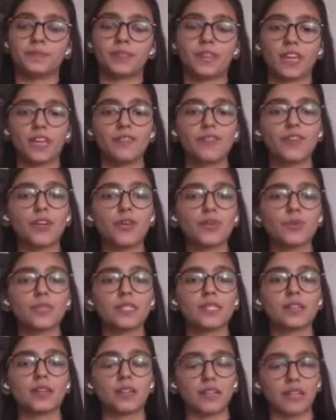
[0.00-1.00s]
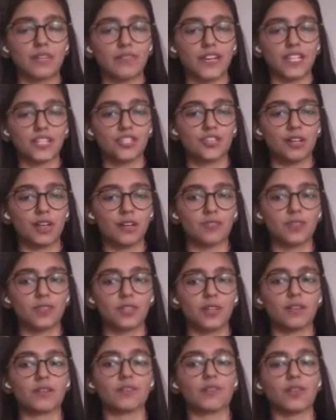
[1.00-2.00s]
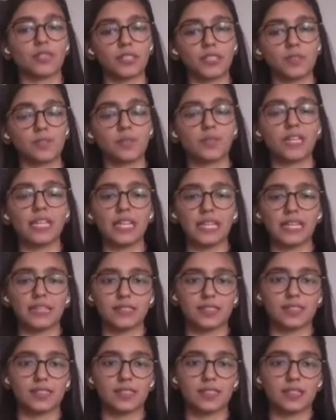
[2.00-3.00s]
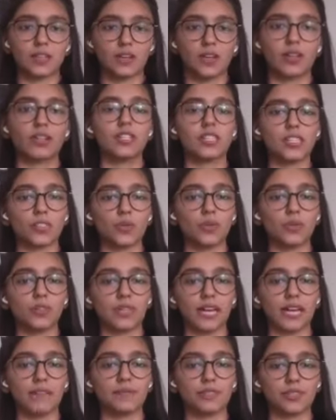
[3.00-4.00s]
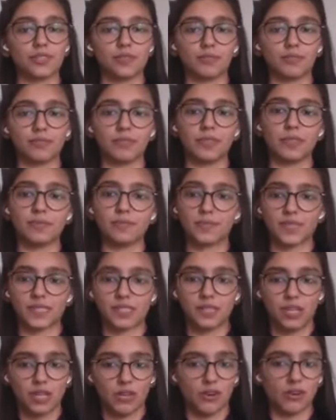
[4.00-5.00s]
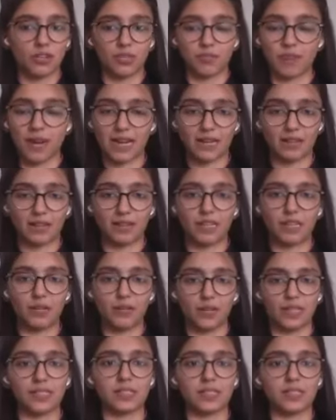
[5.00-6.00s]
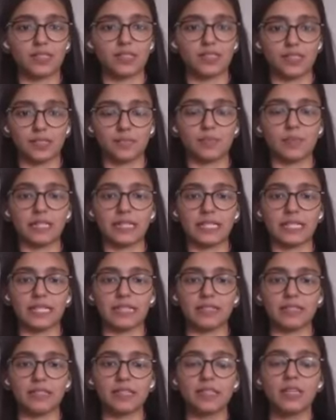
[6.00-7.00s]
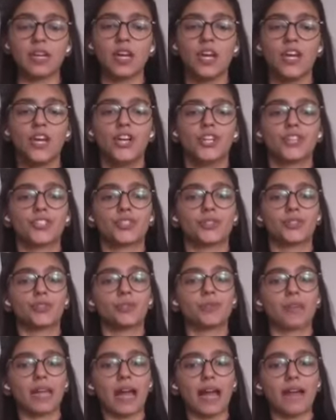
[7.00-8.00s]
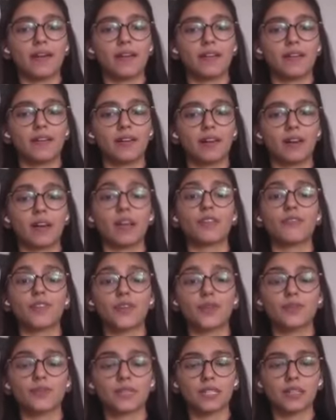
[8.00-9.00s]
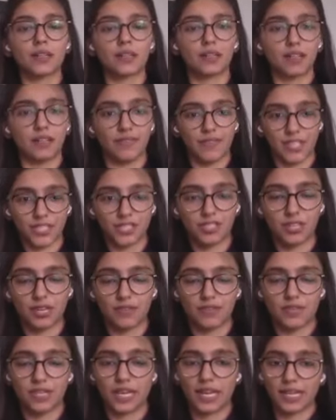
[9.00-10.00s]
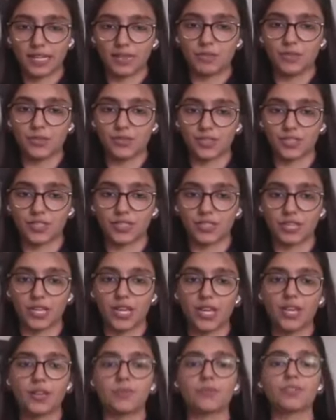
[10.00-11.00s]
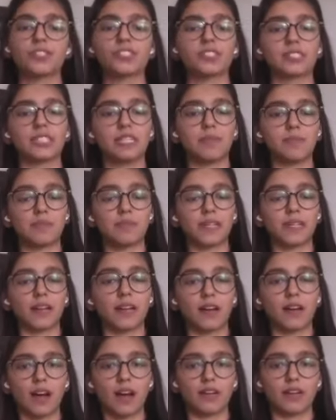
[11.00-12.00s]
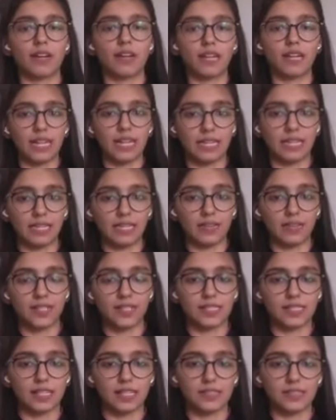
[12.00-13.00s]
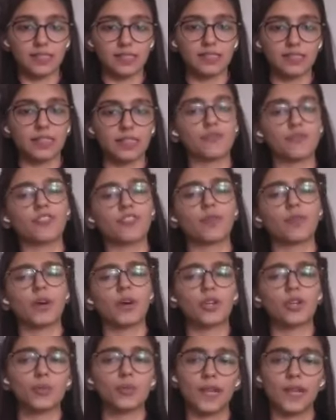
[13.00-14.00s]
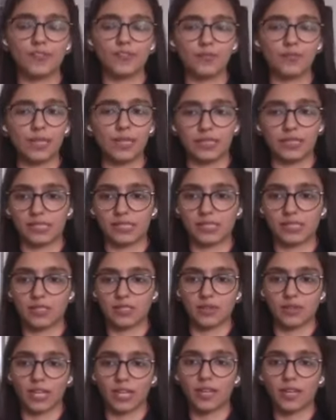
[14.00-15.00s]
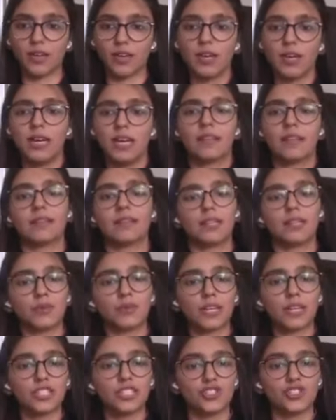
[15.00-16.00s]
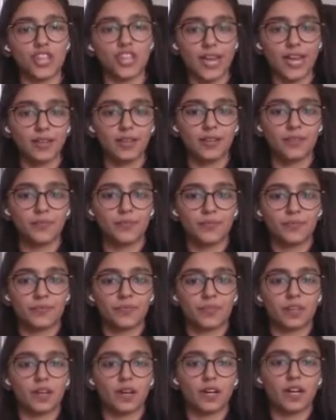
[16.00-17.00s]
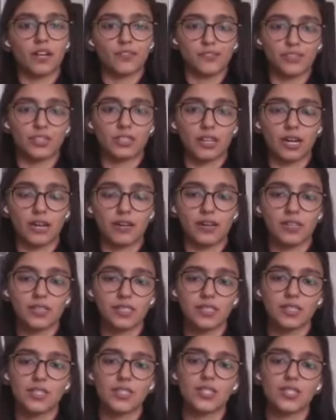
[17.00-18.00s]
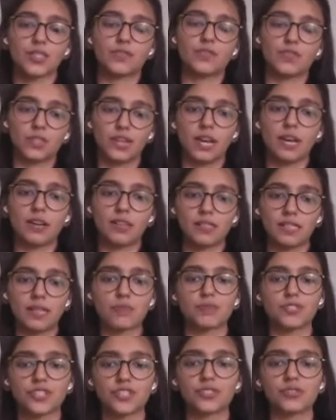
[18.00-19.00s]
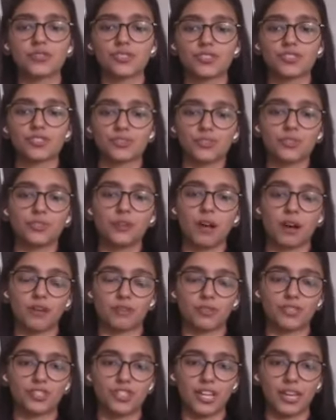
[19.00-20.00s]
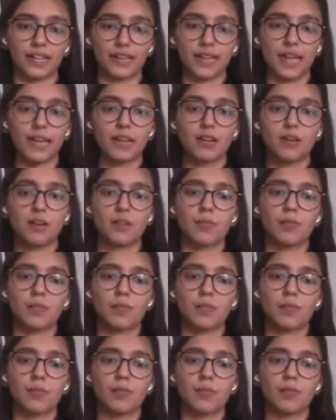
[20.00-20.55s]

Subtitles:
If you're using a convection oven, of course, it preheats on its own time, so it beeps automatically once it's preheated. So you can, if you're using a convection oven like I'm using today, you just keep it at 180 degrees Celsius for about 12 minutes. Okay, then you can check for doneness. So for doneness, I'm just going to show you how to check that.